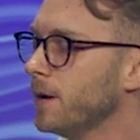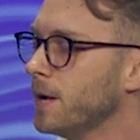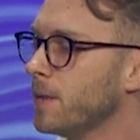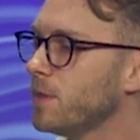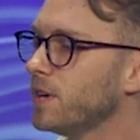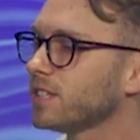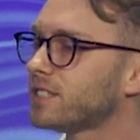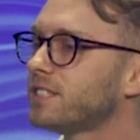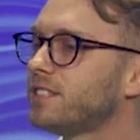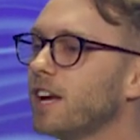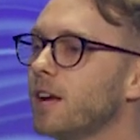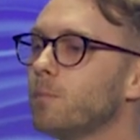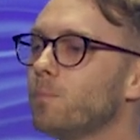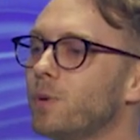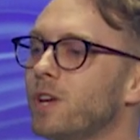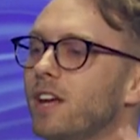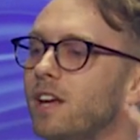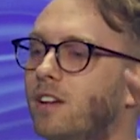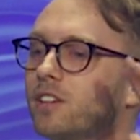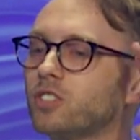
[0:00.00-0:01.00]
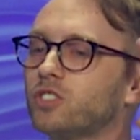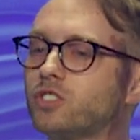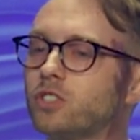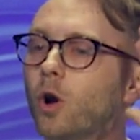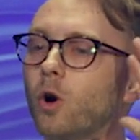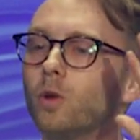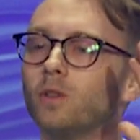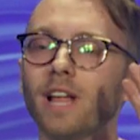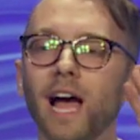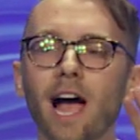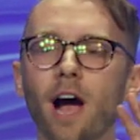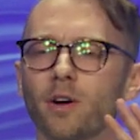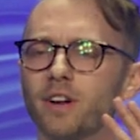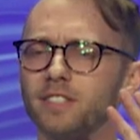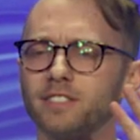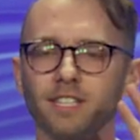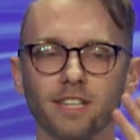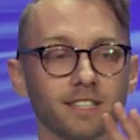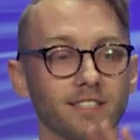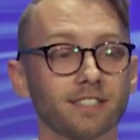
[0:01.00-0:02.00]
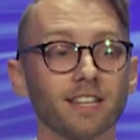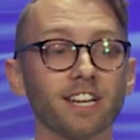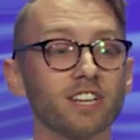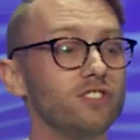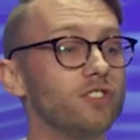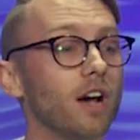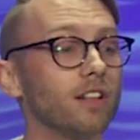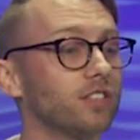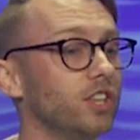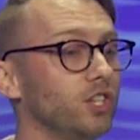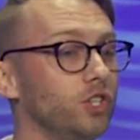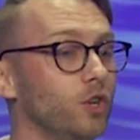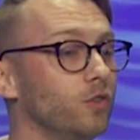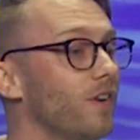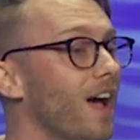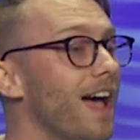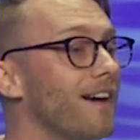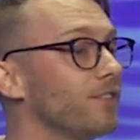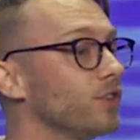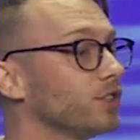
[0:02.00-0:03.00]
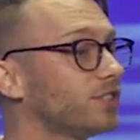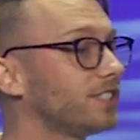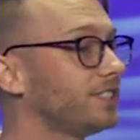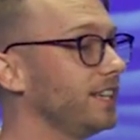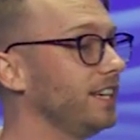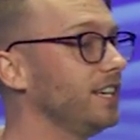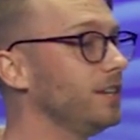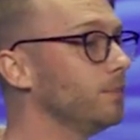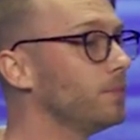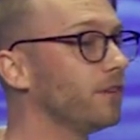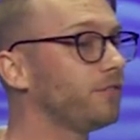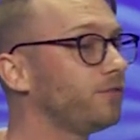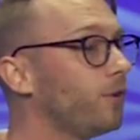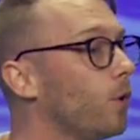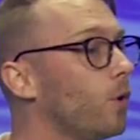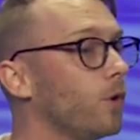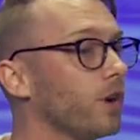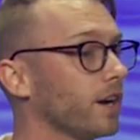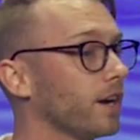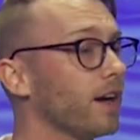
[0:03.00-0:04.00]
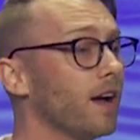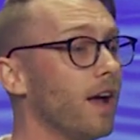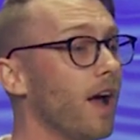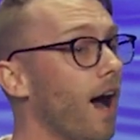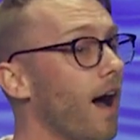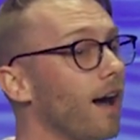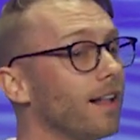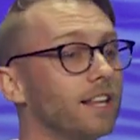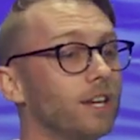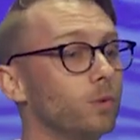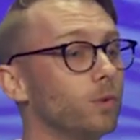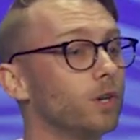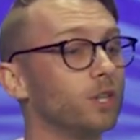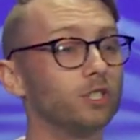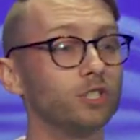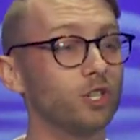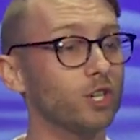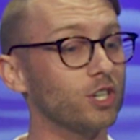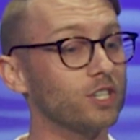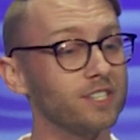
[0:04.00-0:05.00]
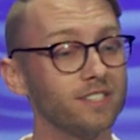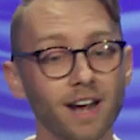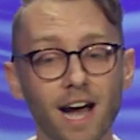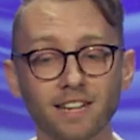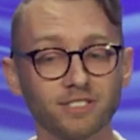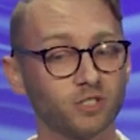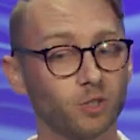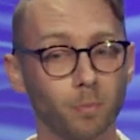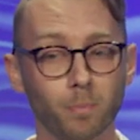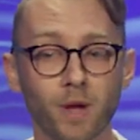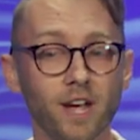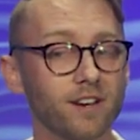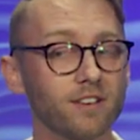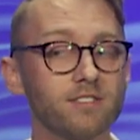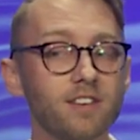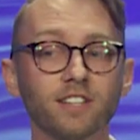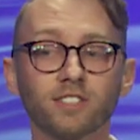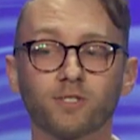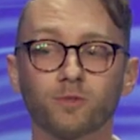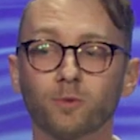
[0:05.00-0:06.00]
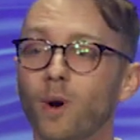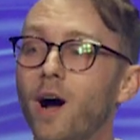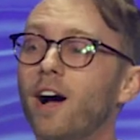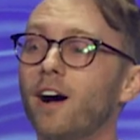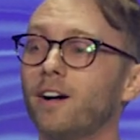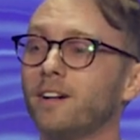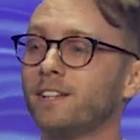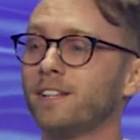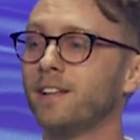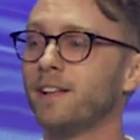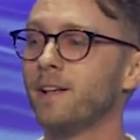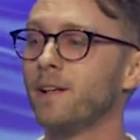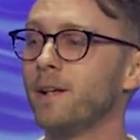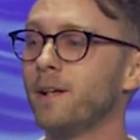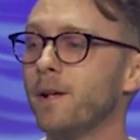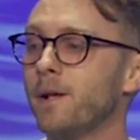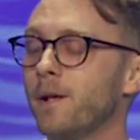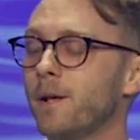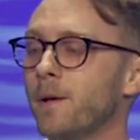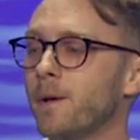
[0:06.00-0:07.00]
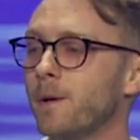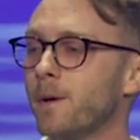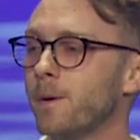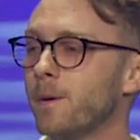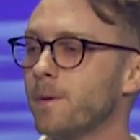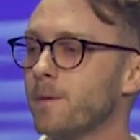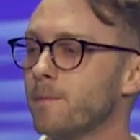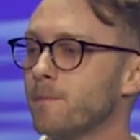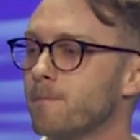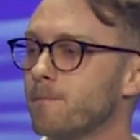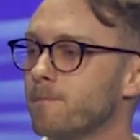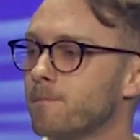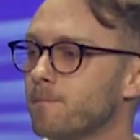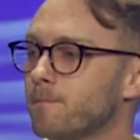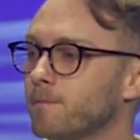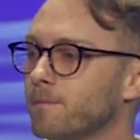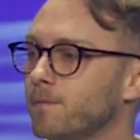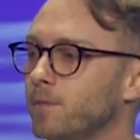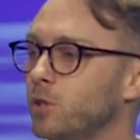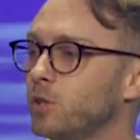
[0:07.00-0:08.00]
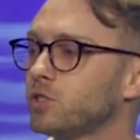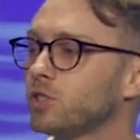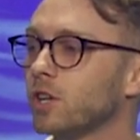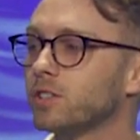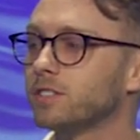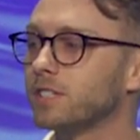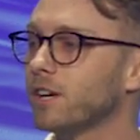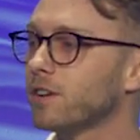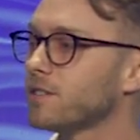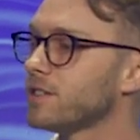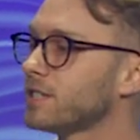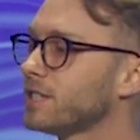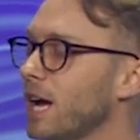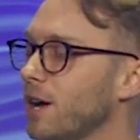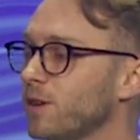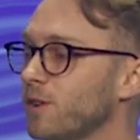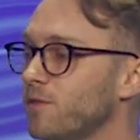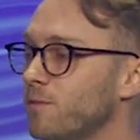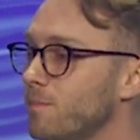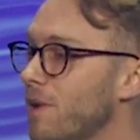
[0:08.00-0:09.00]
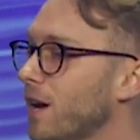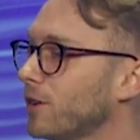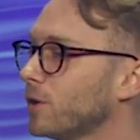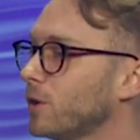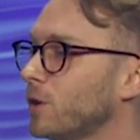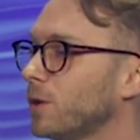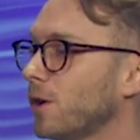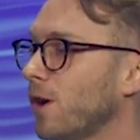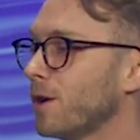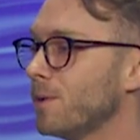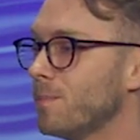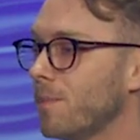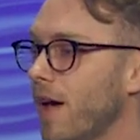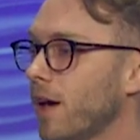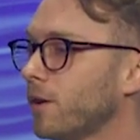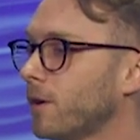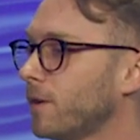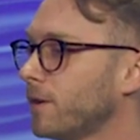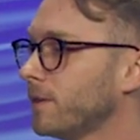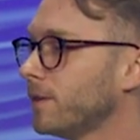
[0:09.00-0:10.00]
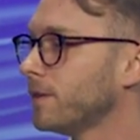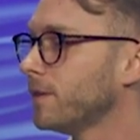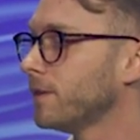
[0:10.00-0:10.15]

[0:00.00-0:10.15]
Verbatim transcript: The stampede is so loud, it's, it's like nothing you've ever seen before. Hollywood could not depict this well. You start to hear the sound of metal on metal,